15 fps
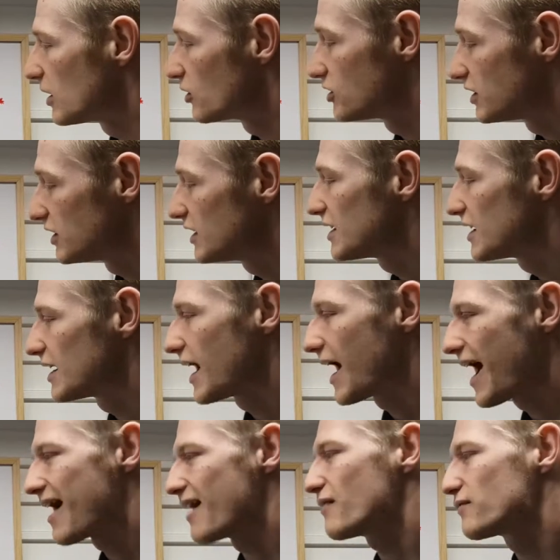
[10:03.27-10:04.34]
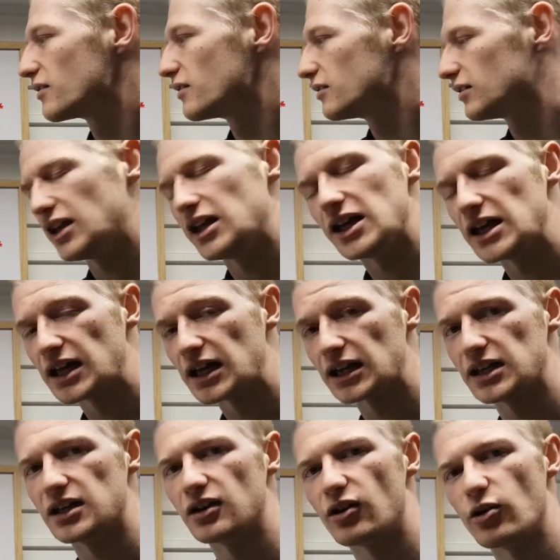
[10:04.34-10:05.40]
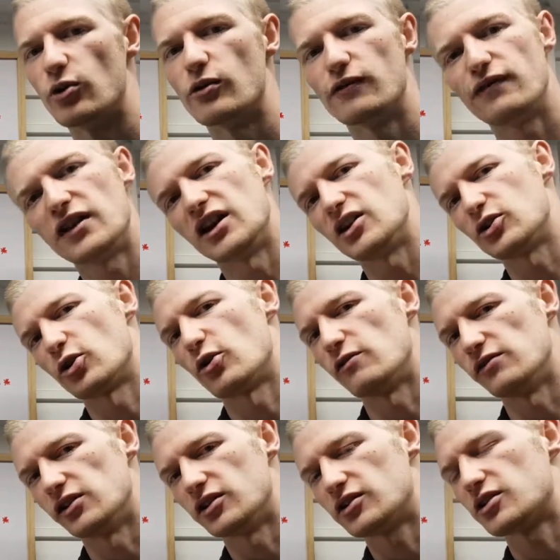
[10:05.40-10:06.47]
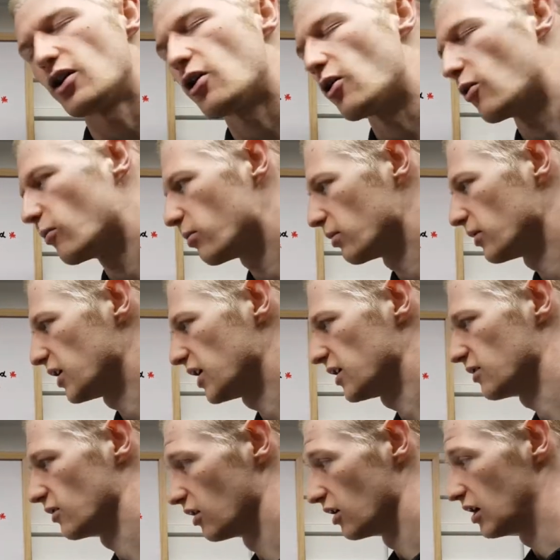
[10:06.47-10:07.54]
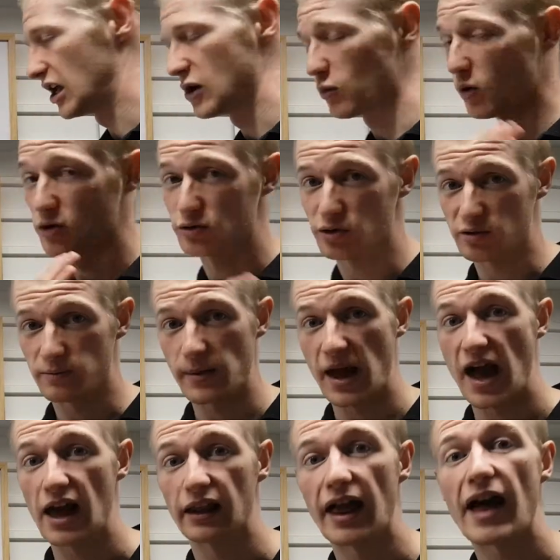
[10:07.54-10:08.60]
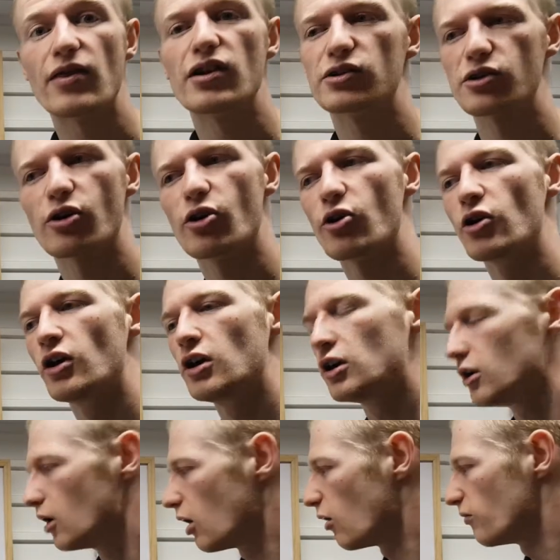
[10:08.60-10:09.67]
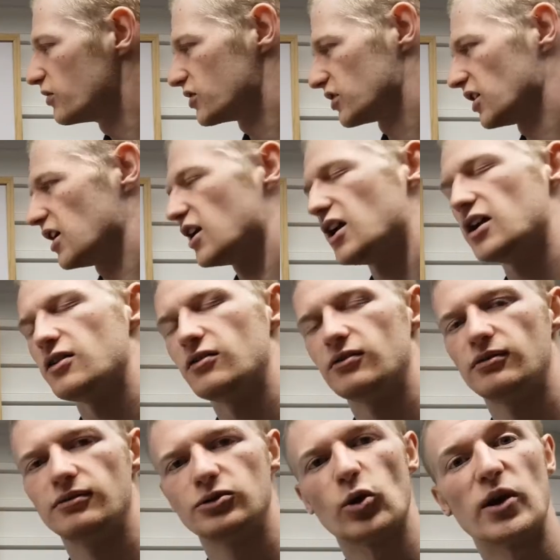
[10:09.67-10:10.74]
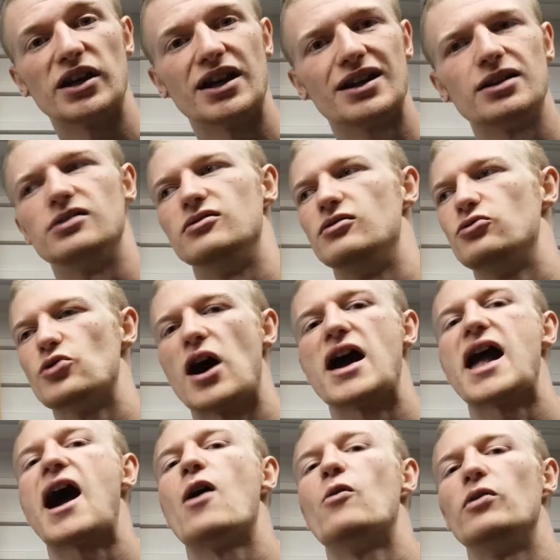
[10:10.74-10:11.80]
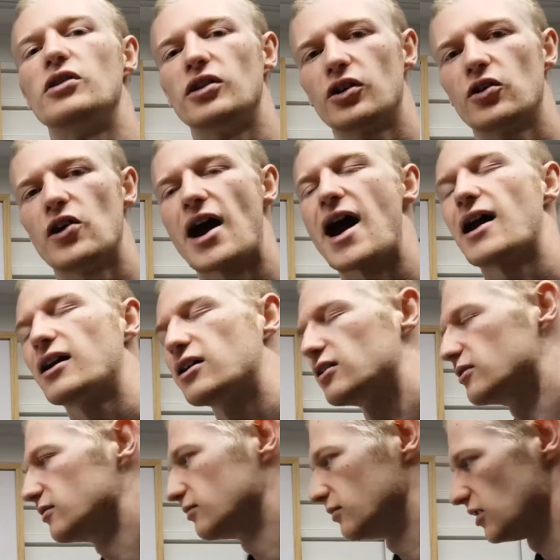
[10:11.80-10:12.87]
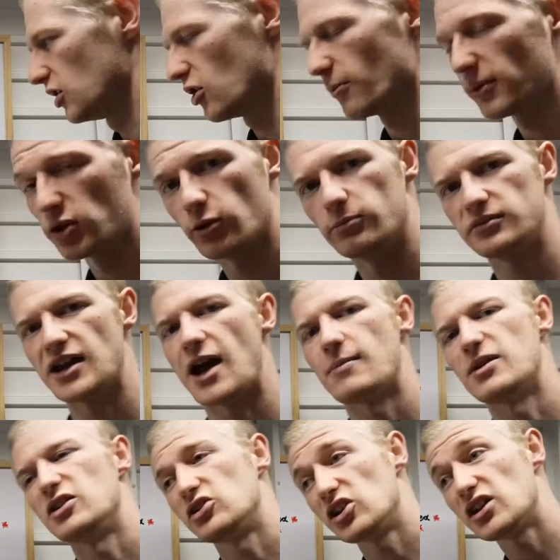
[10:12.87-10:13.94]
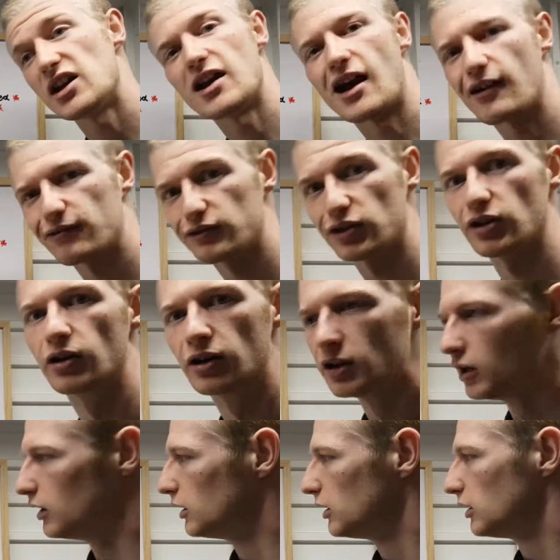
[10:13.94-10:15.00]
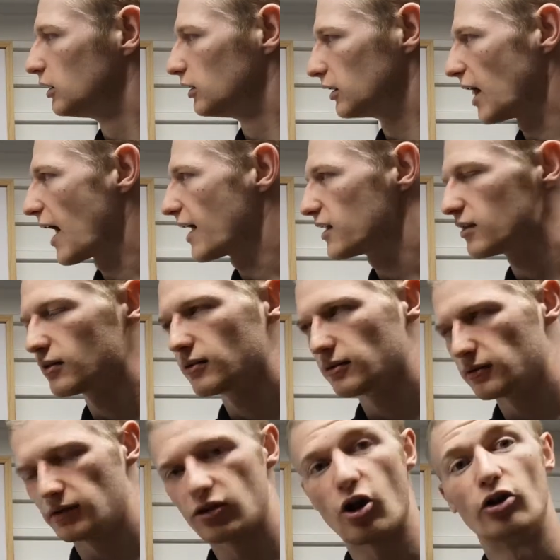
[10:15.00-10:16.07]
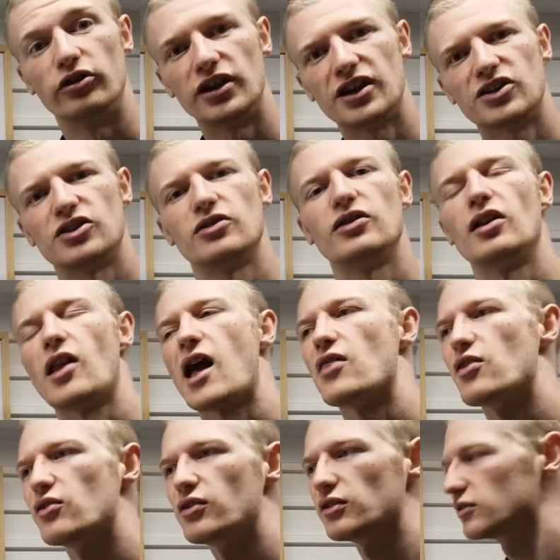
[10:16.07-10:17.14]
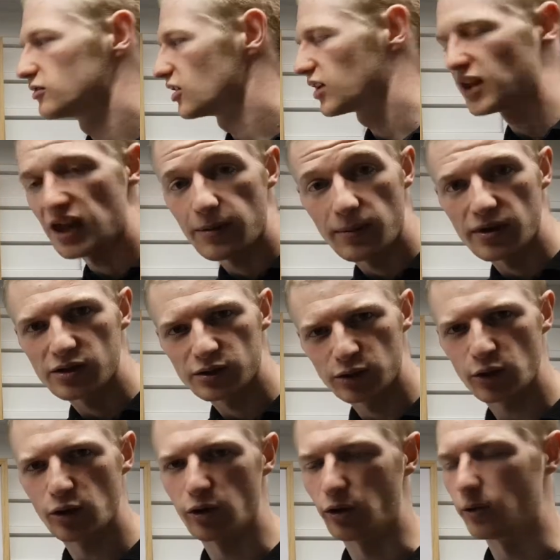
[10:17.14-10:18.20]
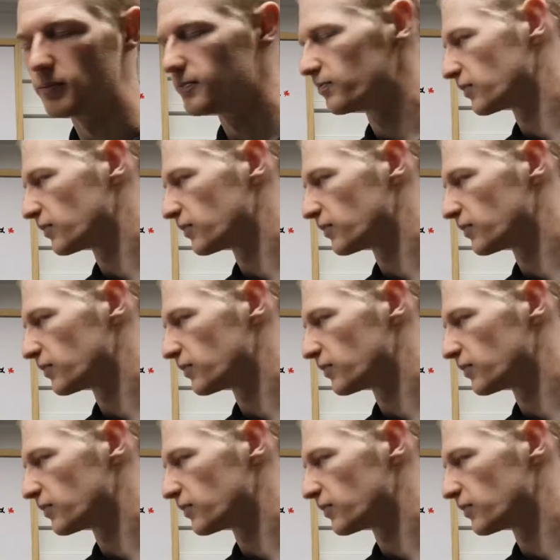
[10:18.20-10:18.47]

because it didn't have a clear coat finish over the top. It, it was just bare leather, so obviously so it didn't dry out and crack and, you know, become damaged. You did have to like condition the leather to keep it supple.